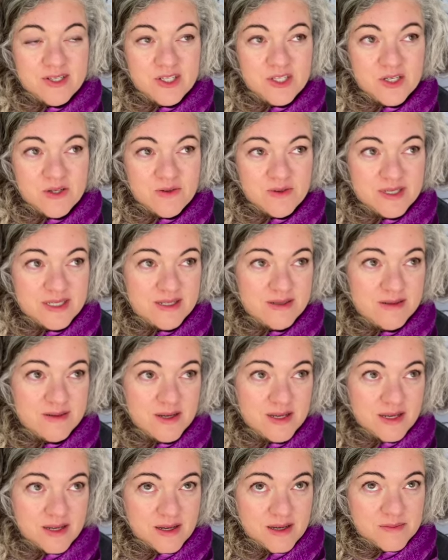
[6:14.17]
she was
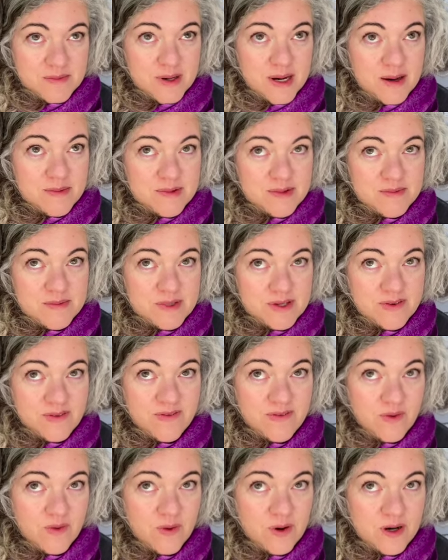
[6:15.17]
probably
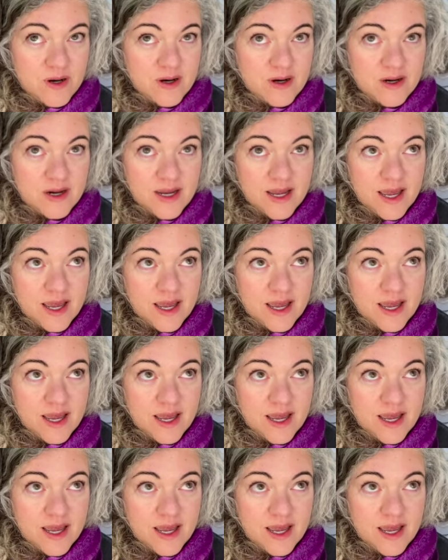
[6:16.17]
4,